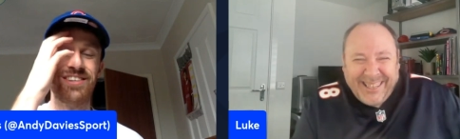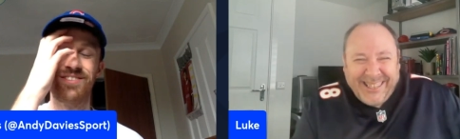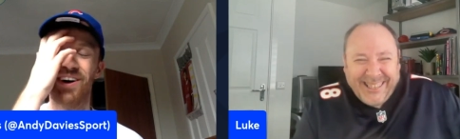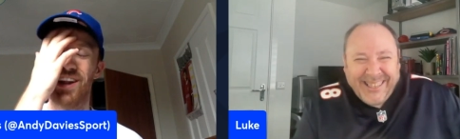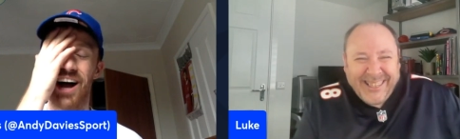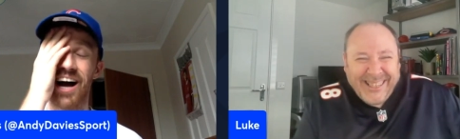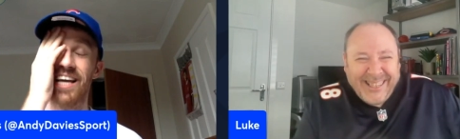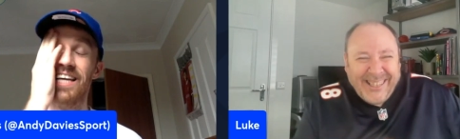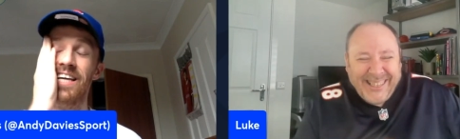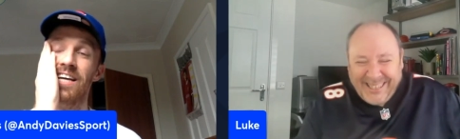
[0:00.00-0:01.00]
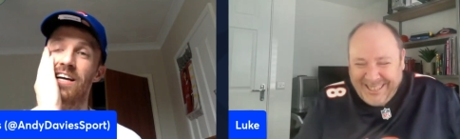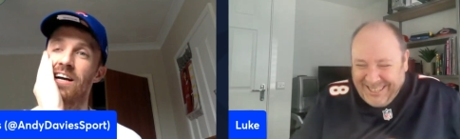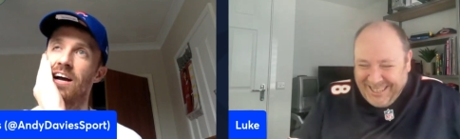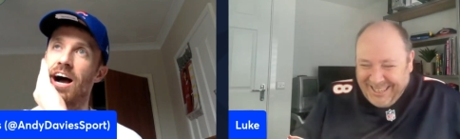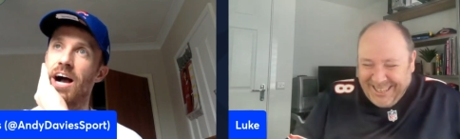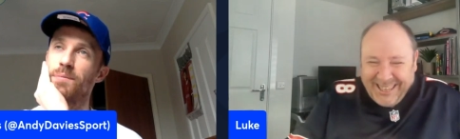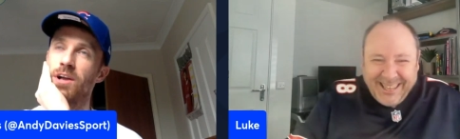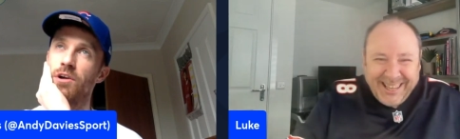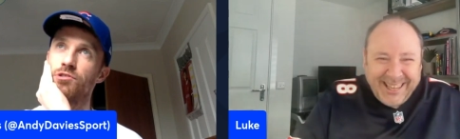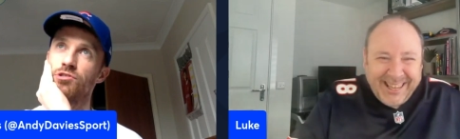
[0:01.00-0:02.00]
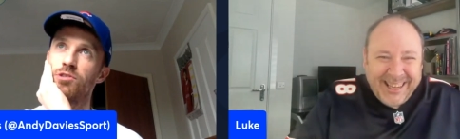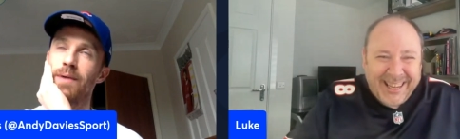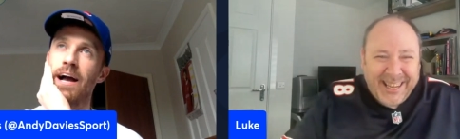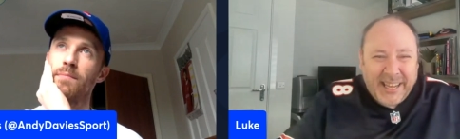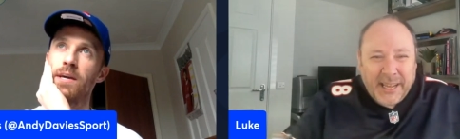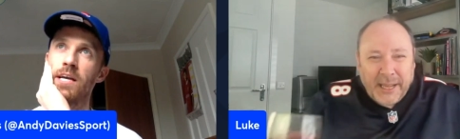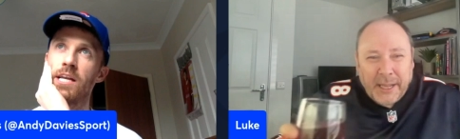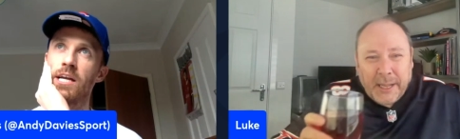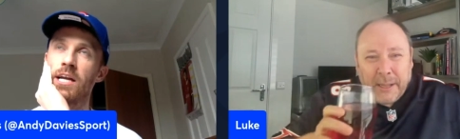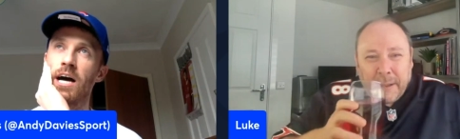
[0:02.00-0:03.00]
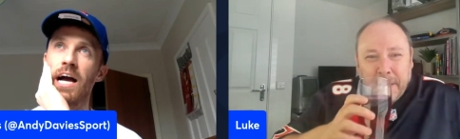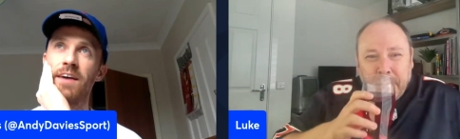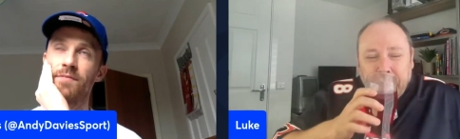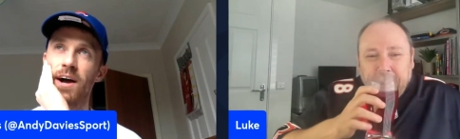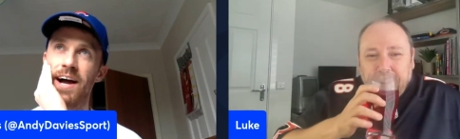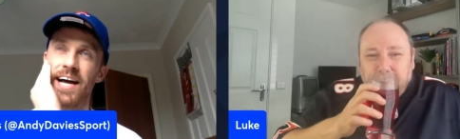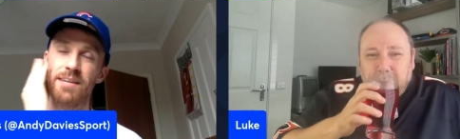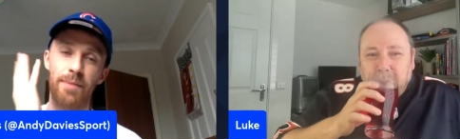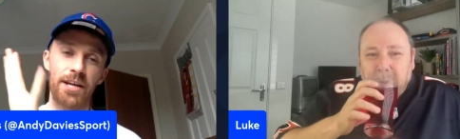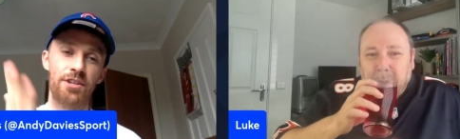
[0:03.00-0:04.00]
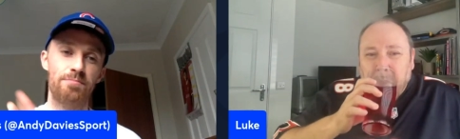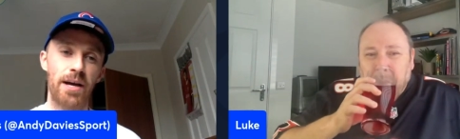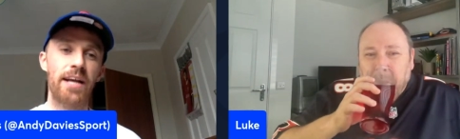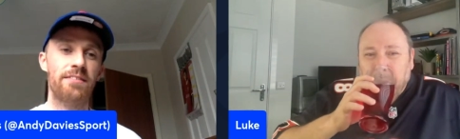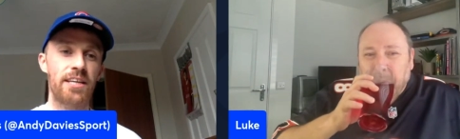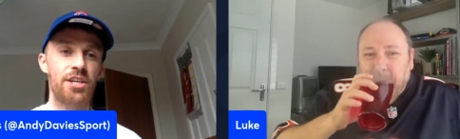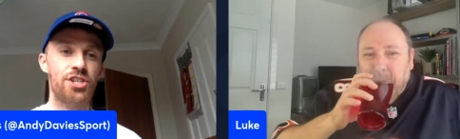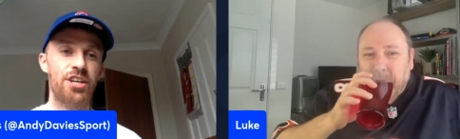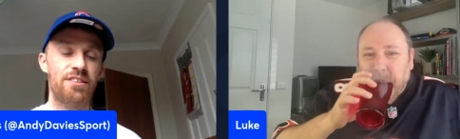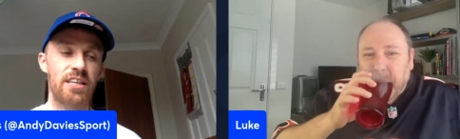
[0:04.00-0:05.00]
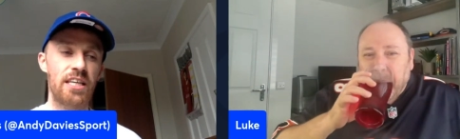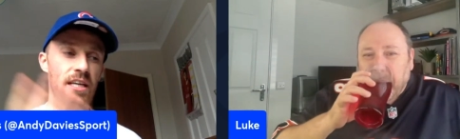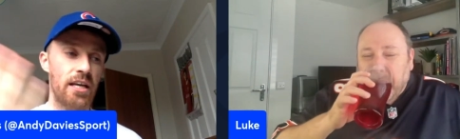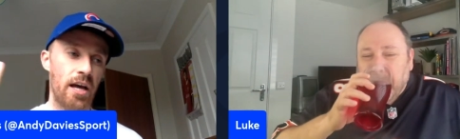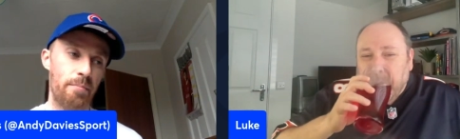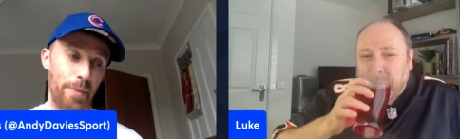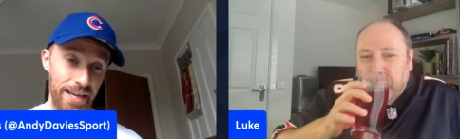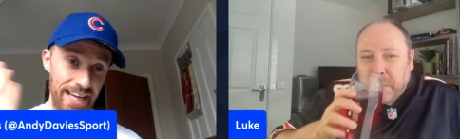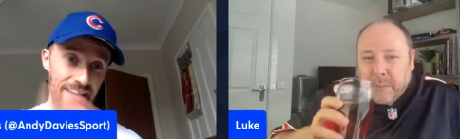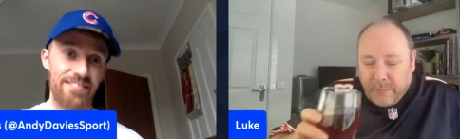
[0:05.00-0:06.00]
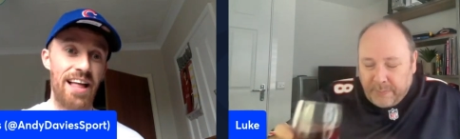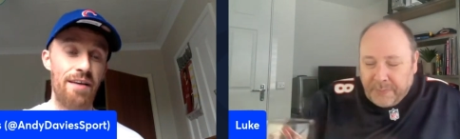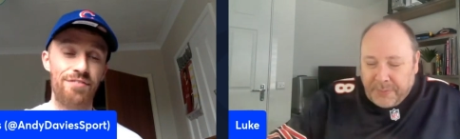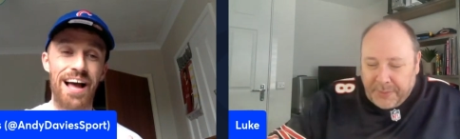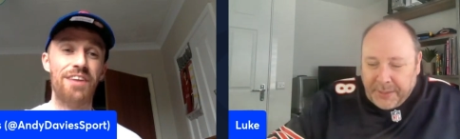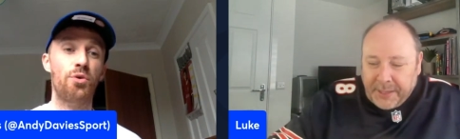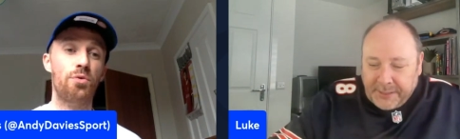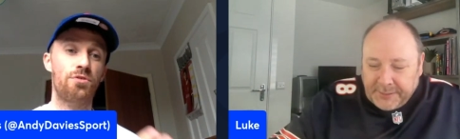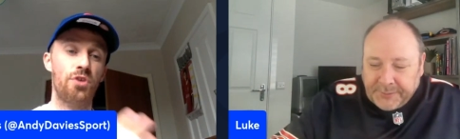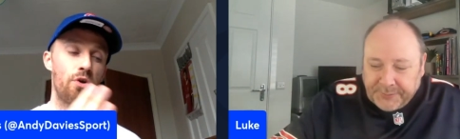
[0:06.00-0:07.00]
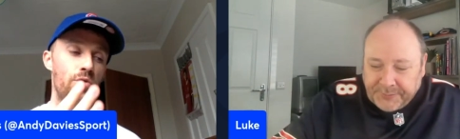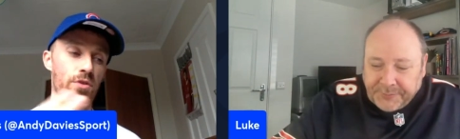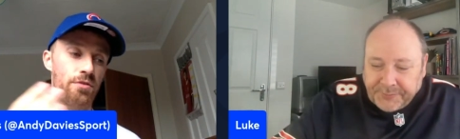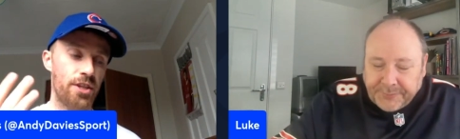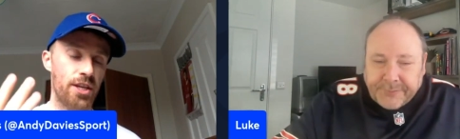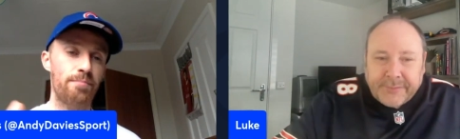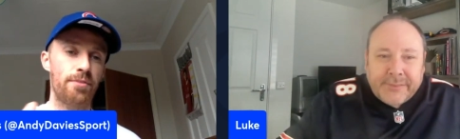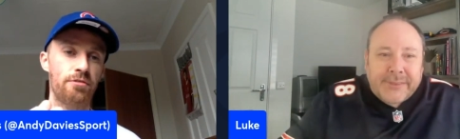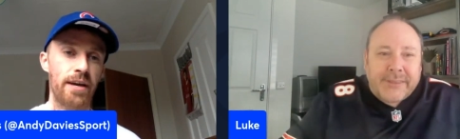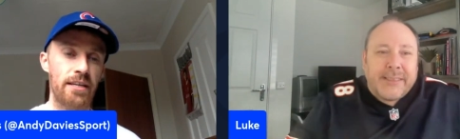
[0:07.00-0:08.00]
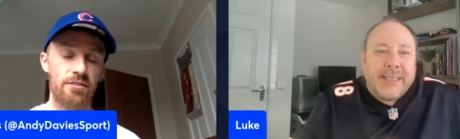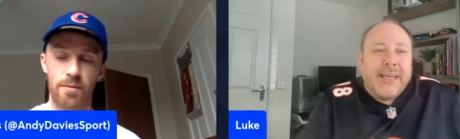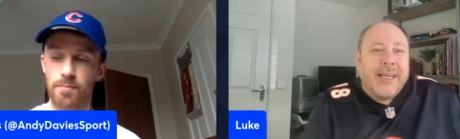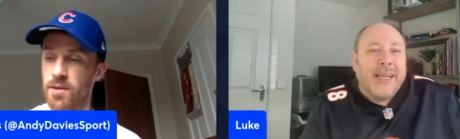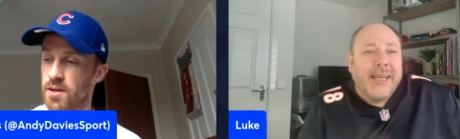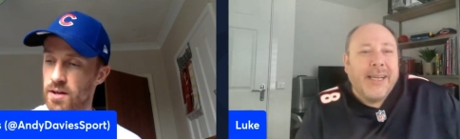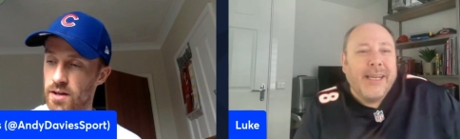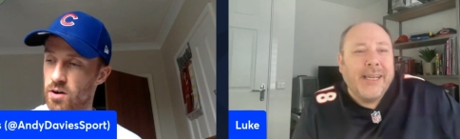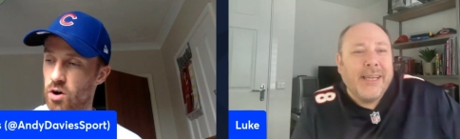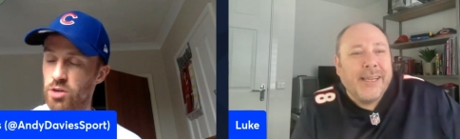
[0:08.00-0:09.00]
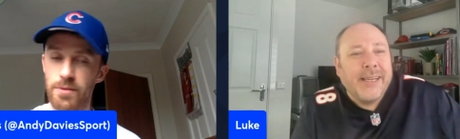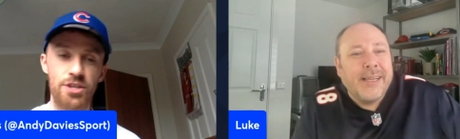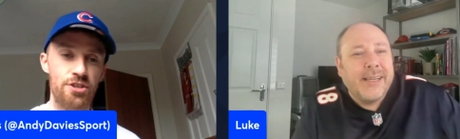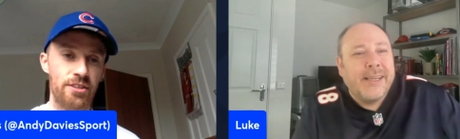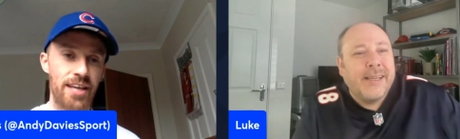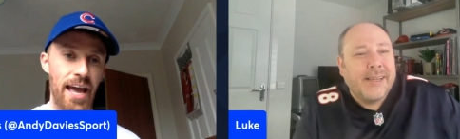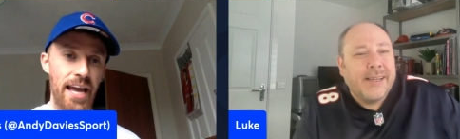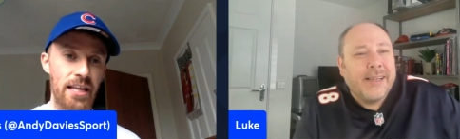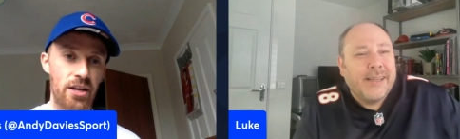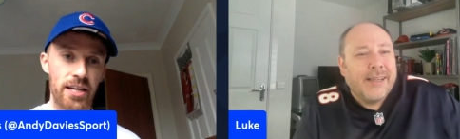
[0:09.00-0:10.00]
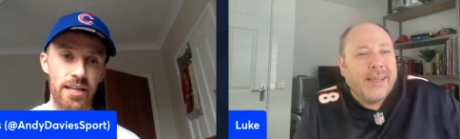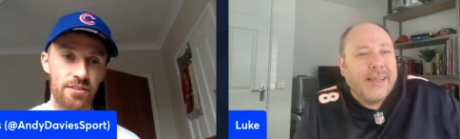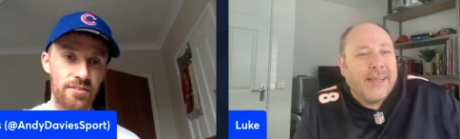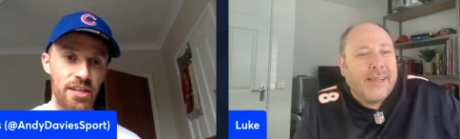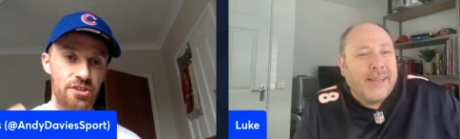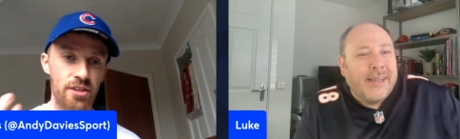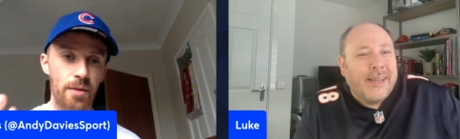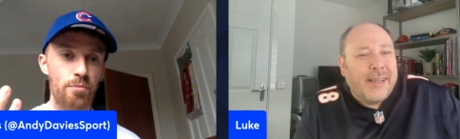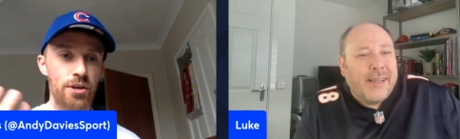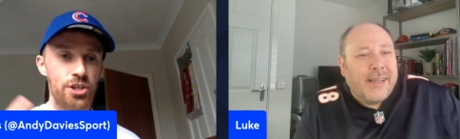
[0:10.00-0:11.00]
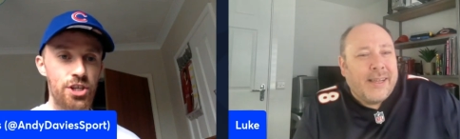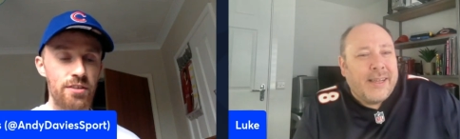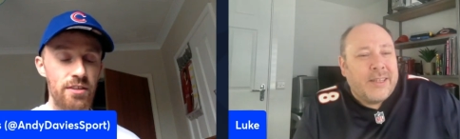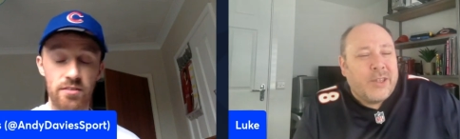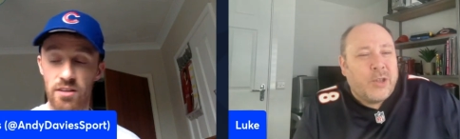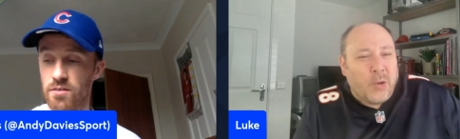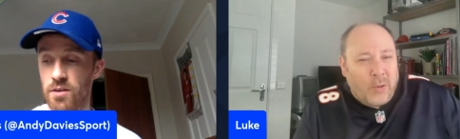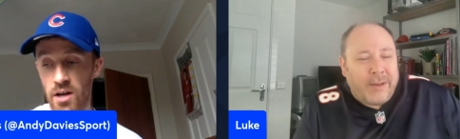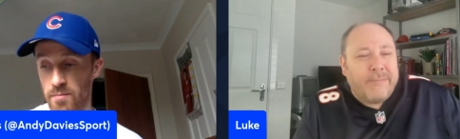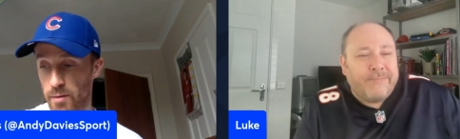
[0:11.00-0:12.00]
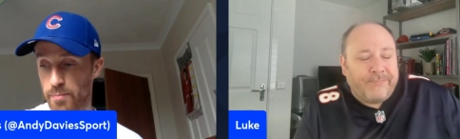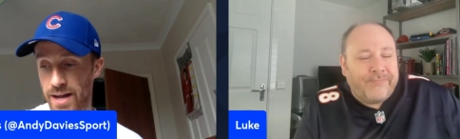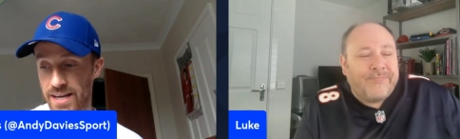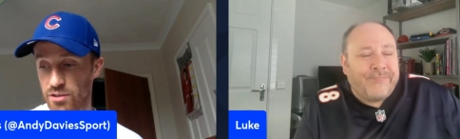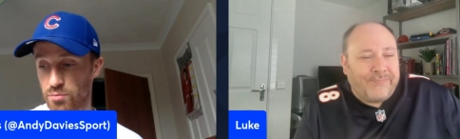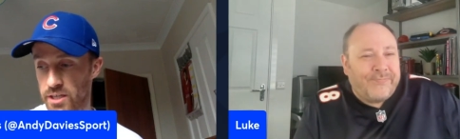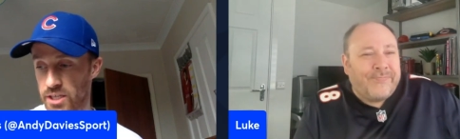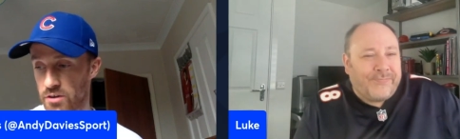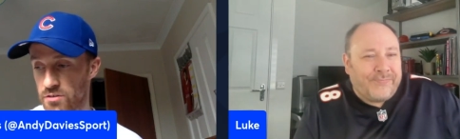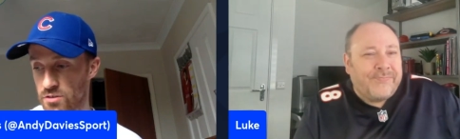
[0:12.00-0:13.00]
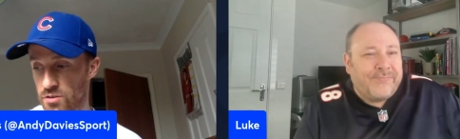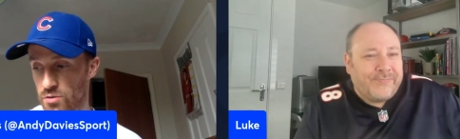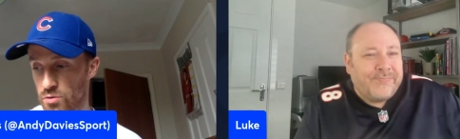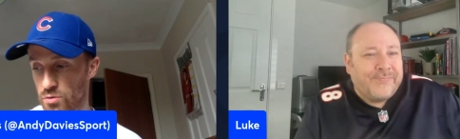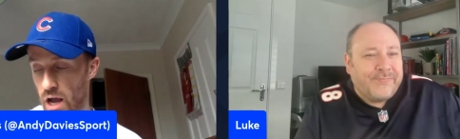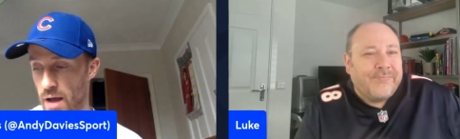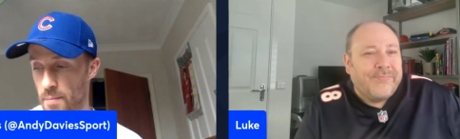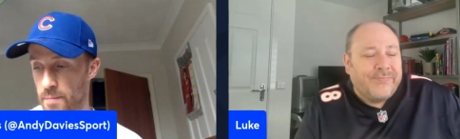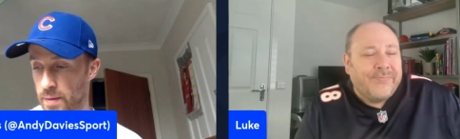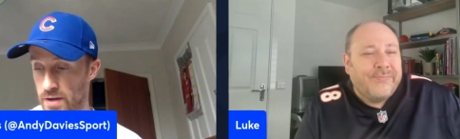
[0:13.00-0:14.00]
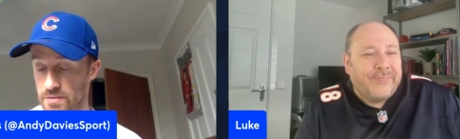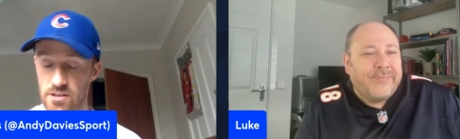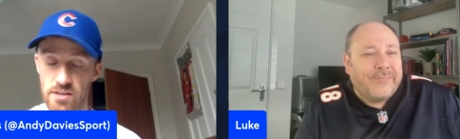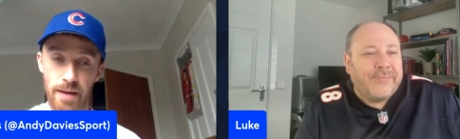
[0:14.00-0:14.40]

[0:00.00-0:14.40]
Speaker 1: as well? Like I I'm going to Miami, and I have I had my my Gesicki jersey but he has left, and also the, the numbering fade is some on a mission to get a like a Stitch numbering jersey. So yeah. my plan is when I go to um, I'm going to